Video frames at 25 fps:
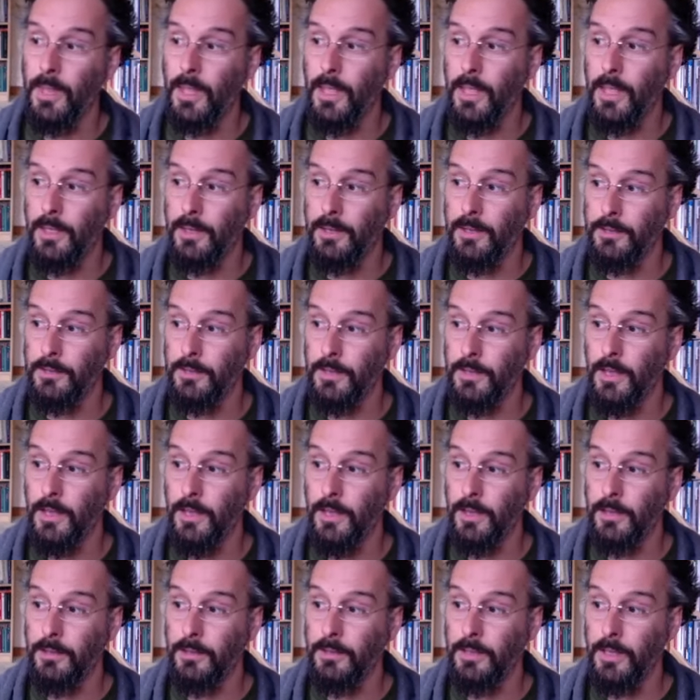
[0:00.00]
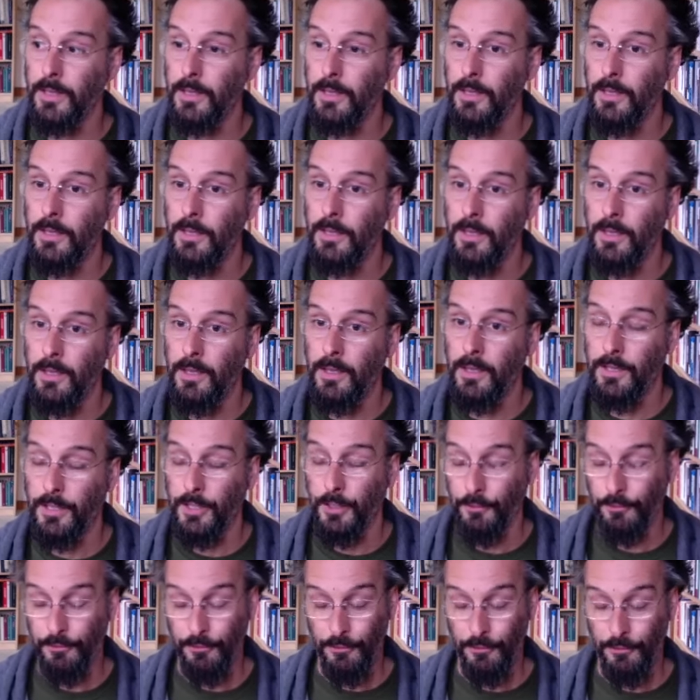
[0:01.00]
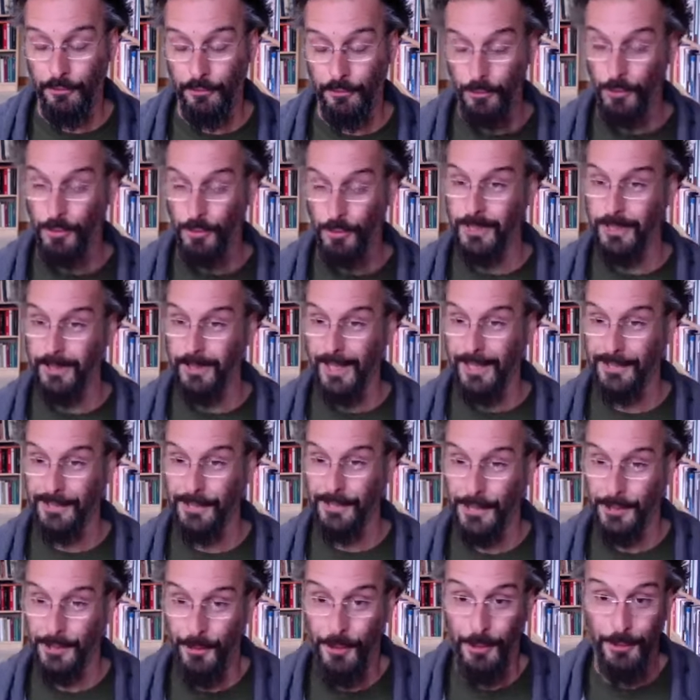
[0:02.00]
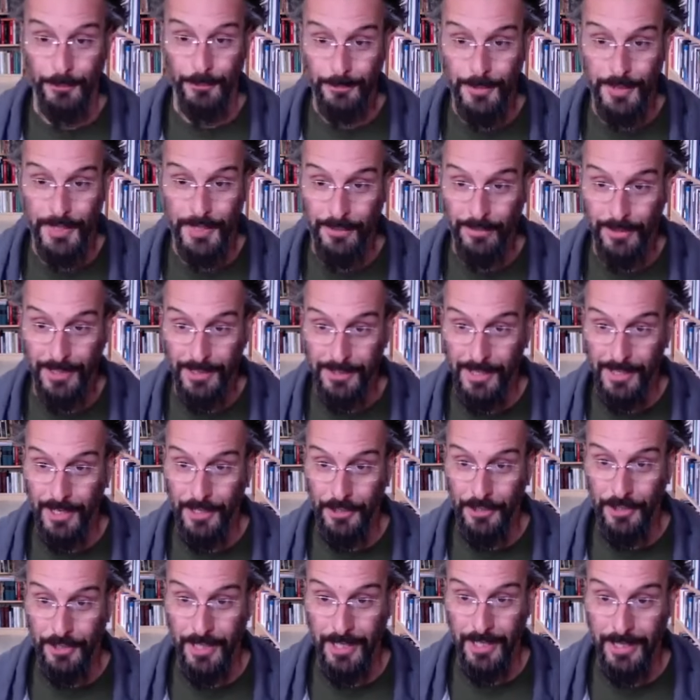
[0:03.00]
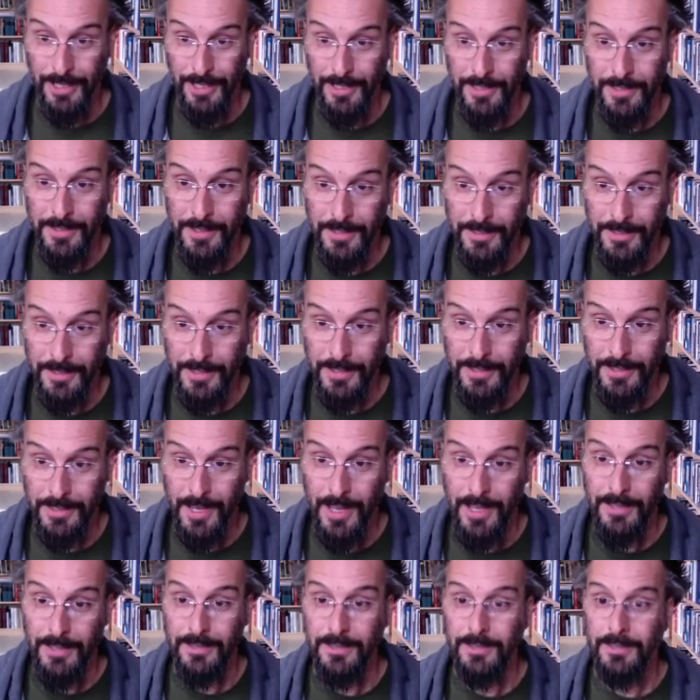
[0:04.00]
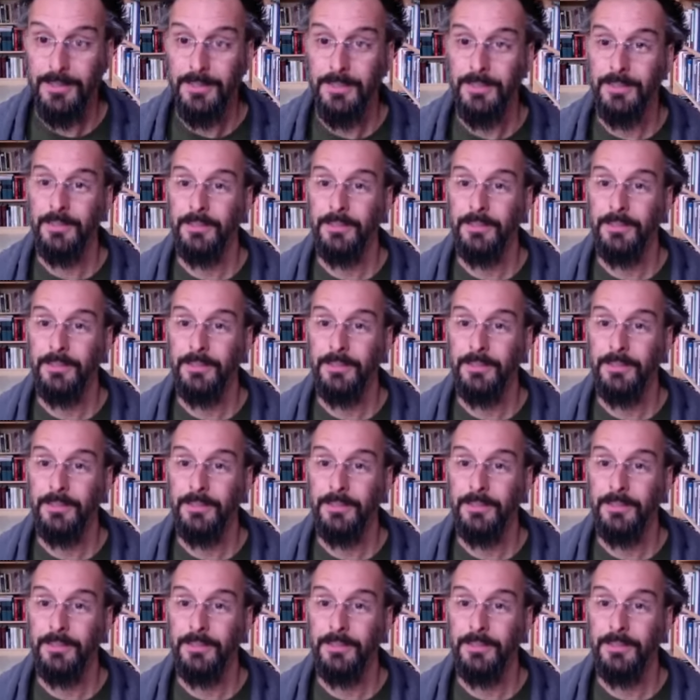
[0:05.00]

And Freud classically wrote Civilization and its Discontents,